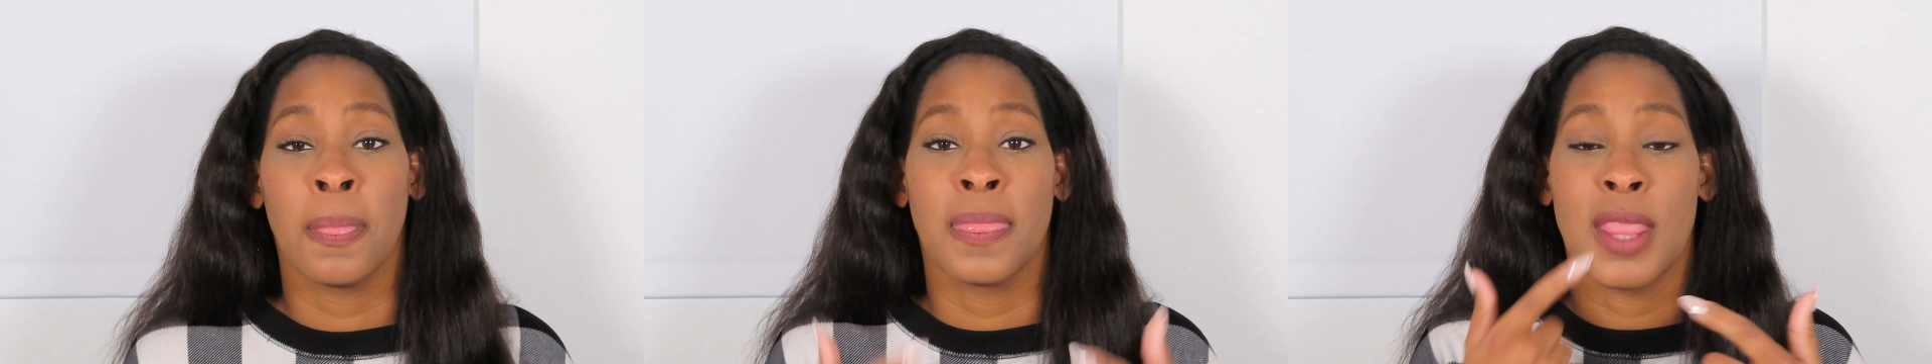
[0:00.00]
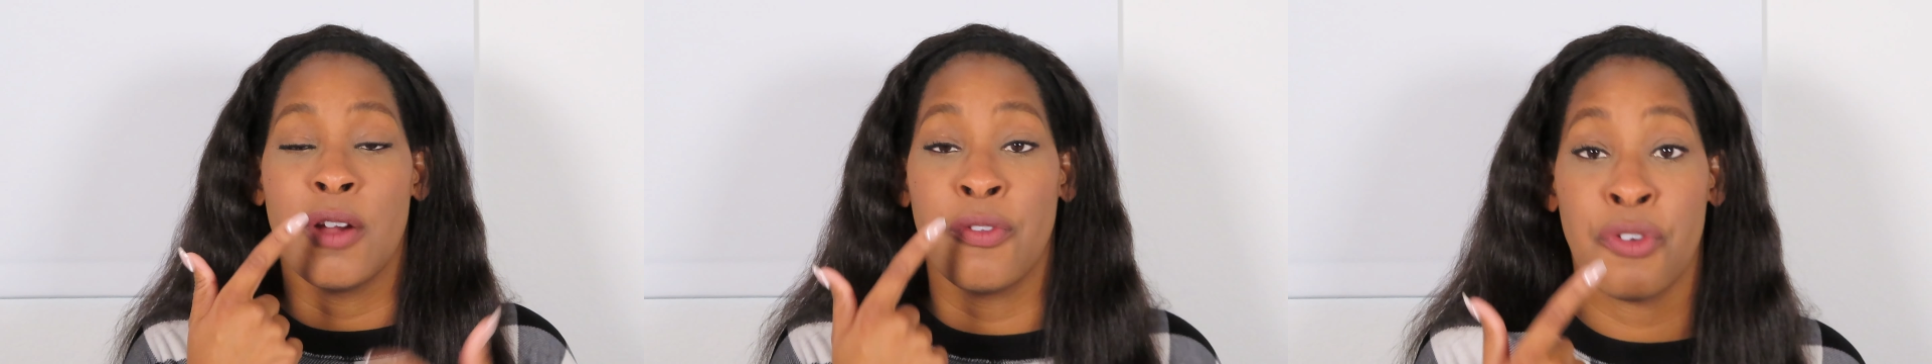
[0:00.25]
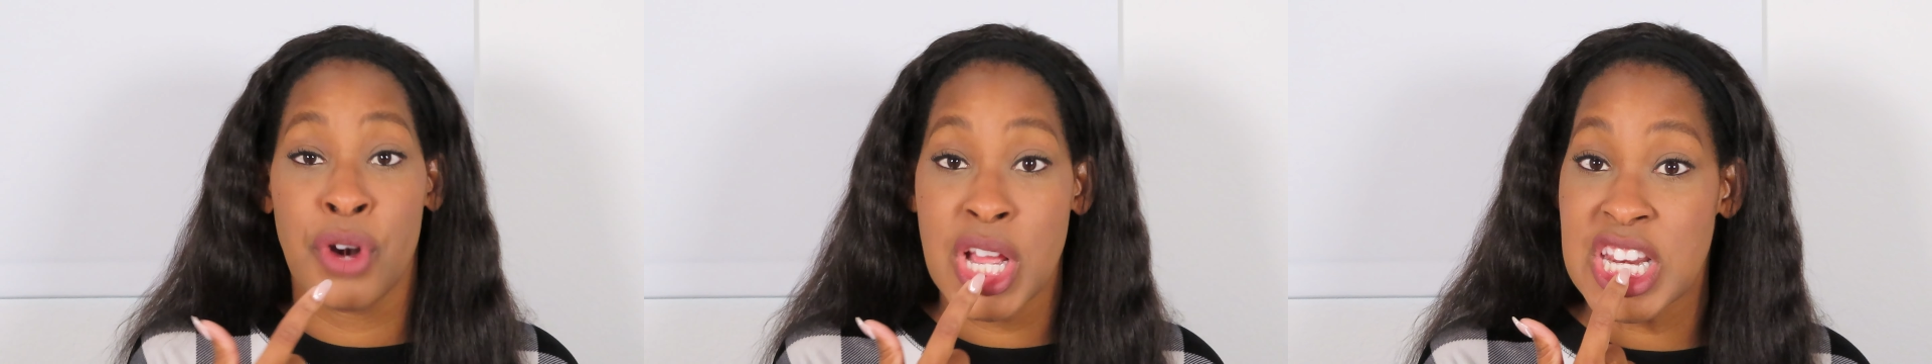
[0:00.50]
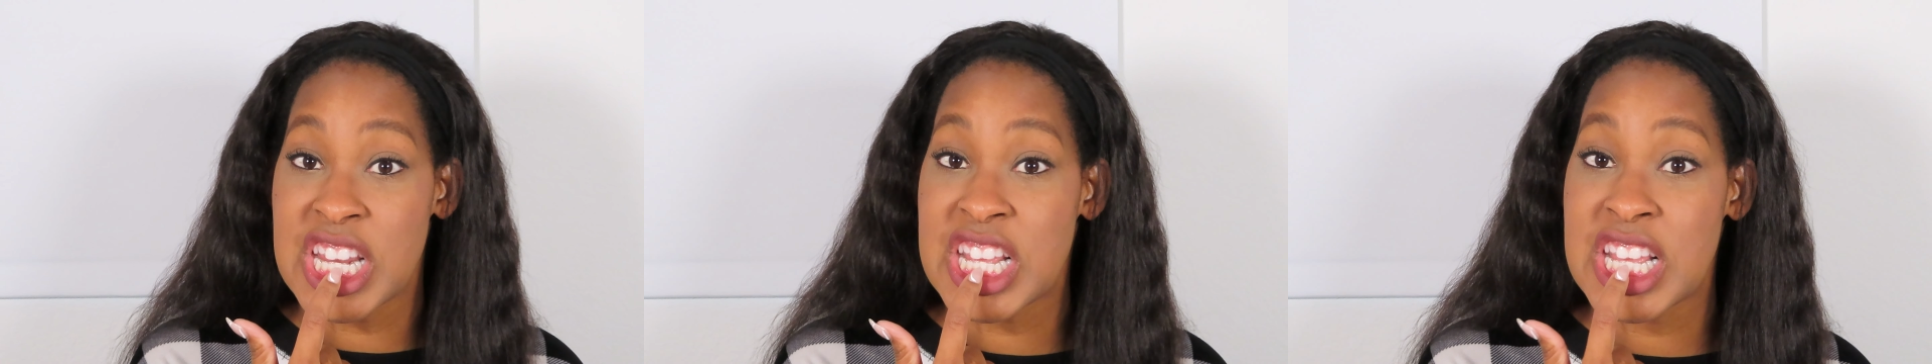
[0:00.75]
the
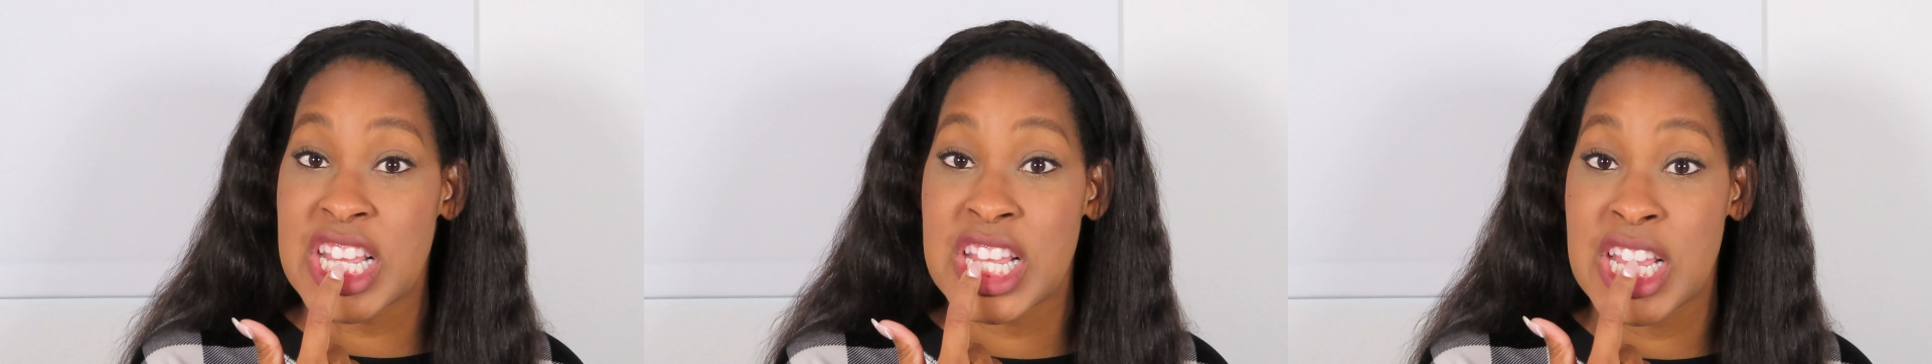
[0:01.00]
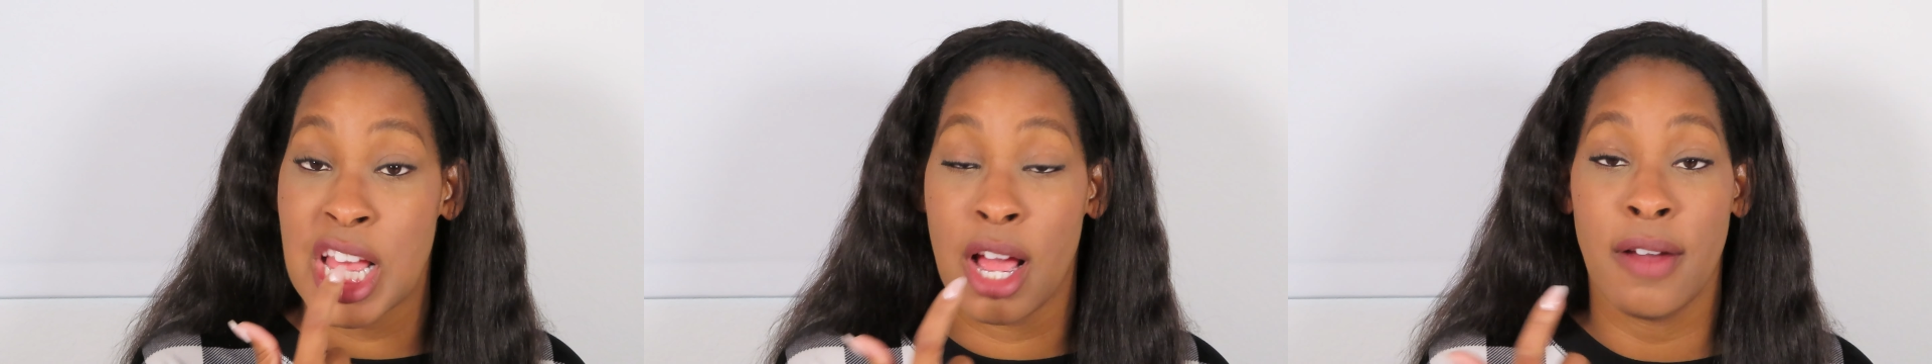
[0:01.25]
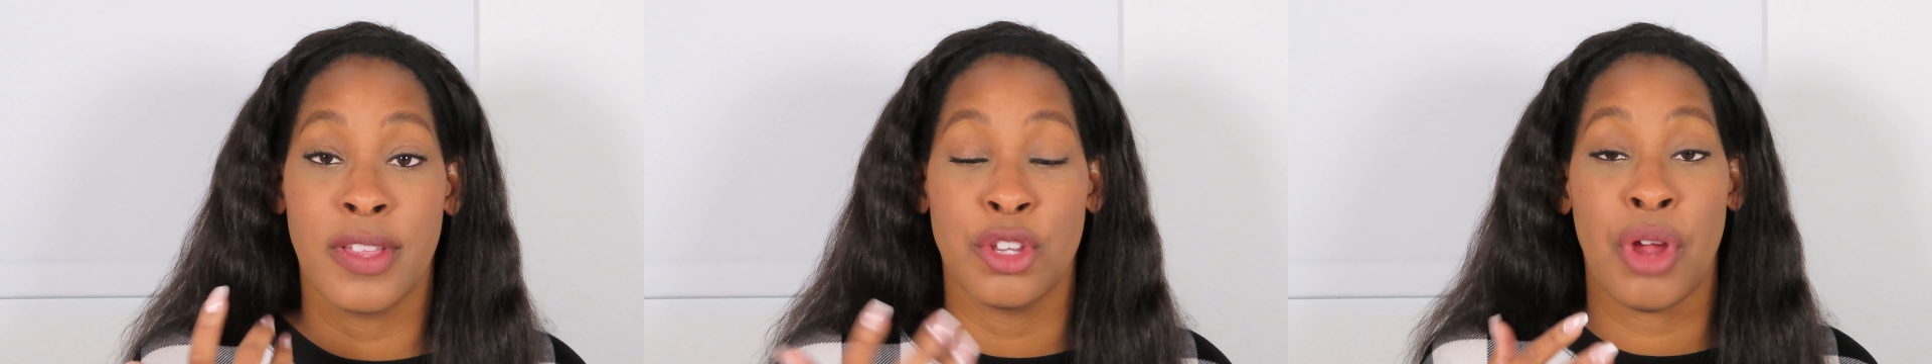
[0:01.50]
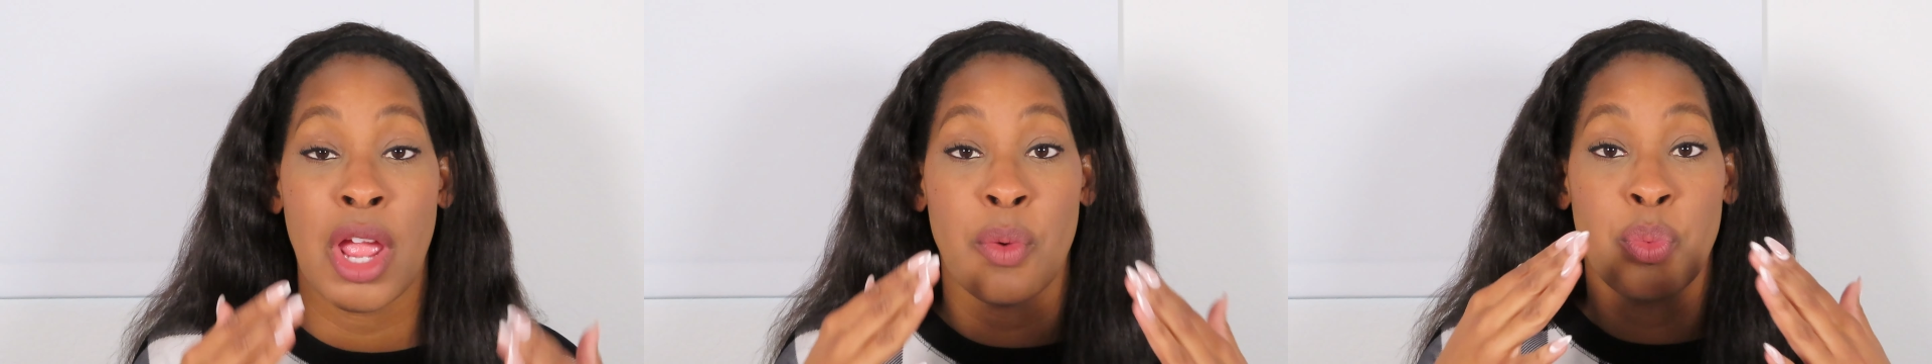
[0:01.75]
front of the
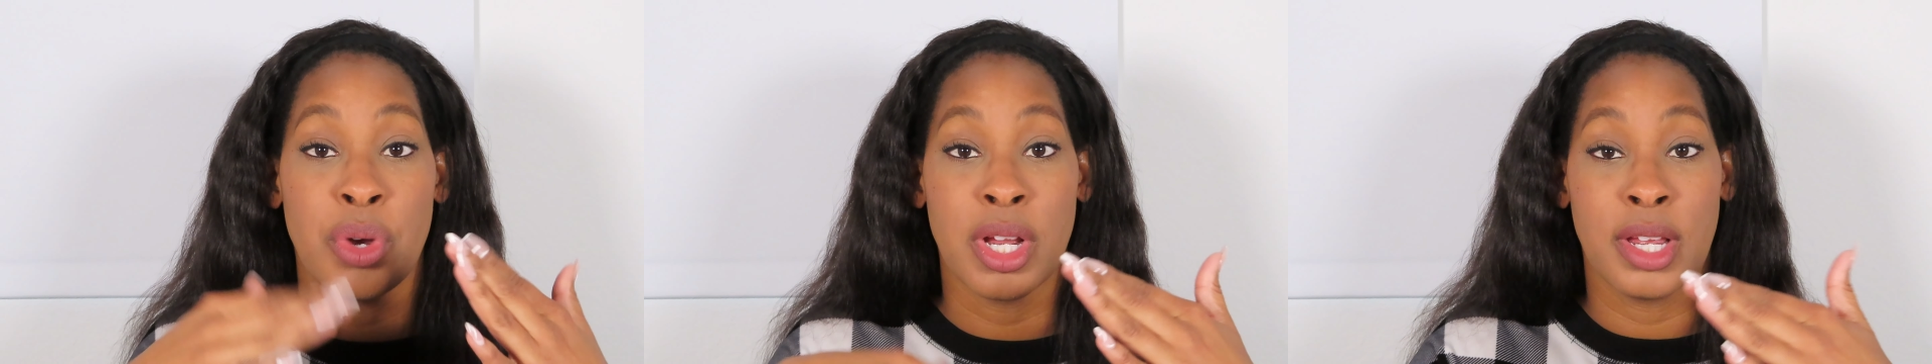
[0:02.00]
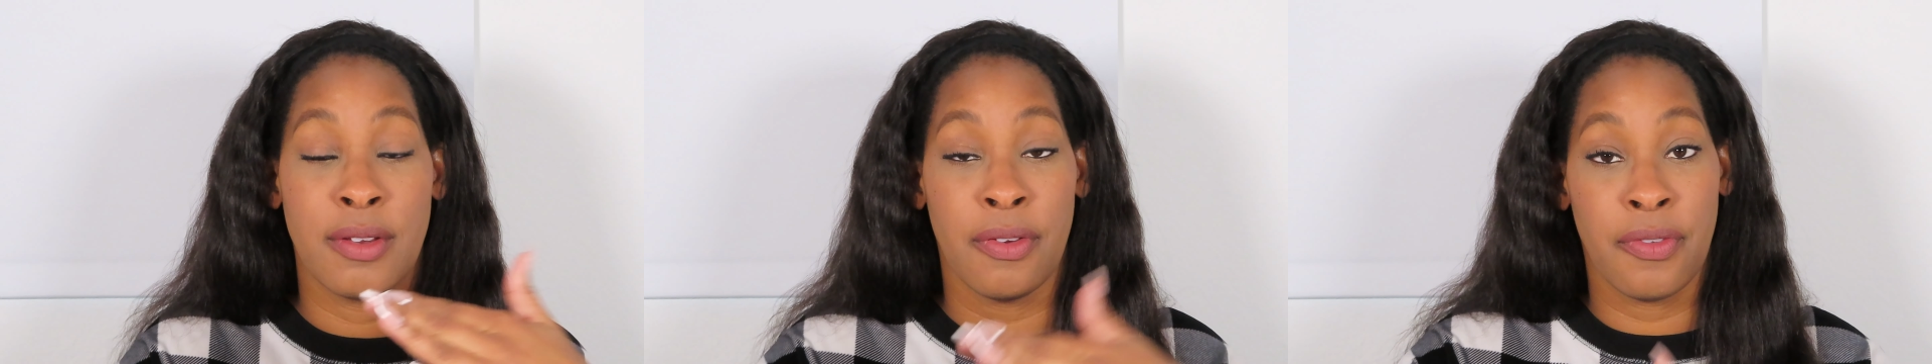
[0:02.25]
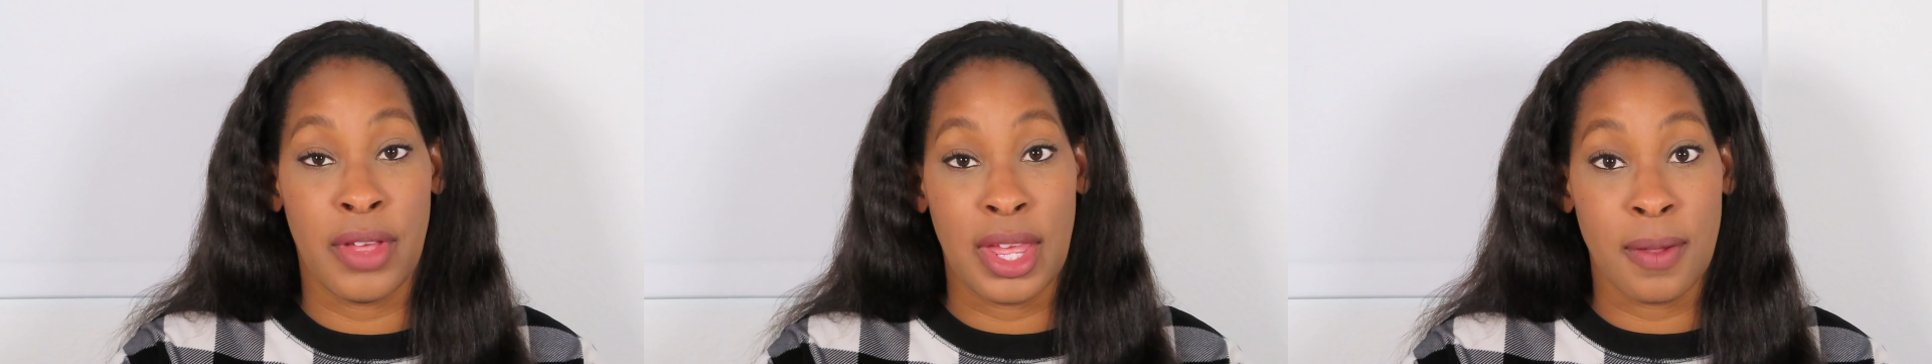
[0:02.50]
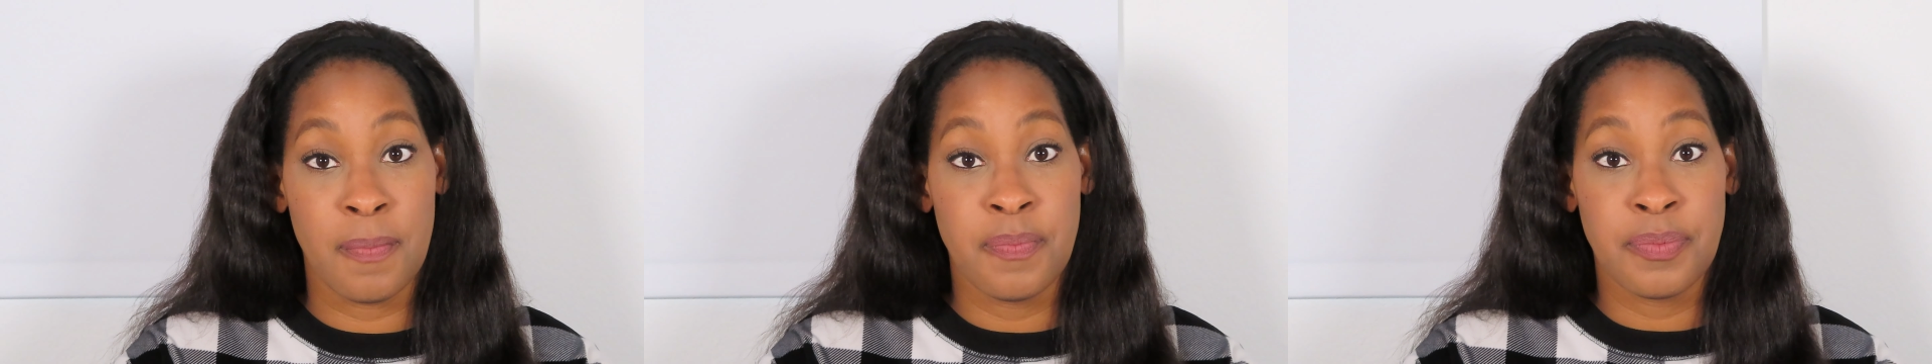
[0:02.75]
tray would
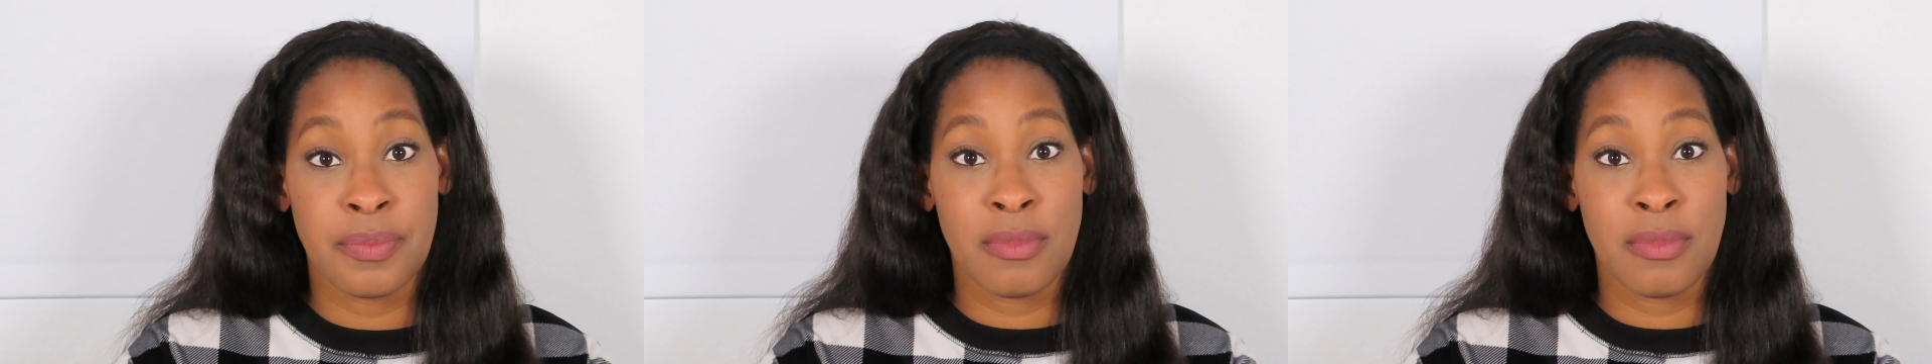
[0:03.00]
fit,